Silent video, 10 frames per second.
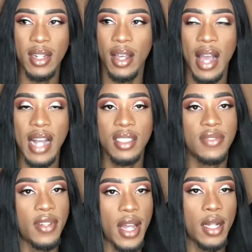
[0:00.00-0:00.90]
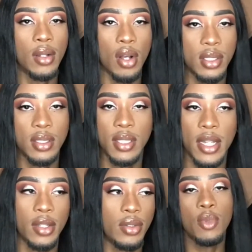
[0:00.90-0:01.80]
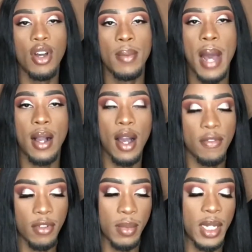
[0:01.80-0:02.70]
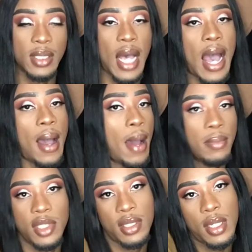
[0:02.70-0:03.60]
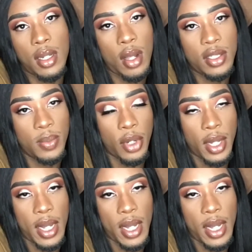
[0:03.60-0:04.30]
Like I just feel like gloss is like more in my comfort because I'm just a gloss boy.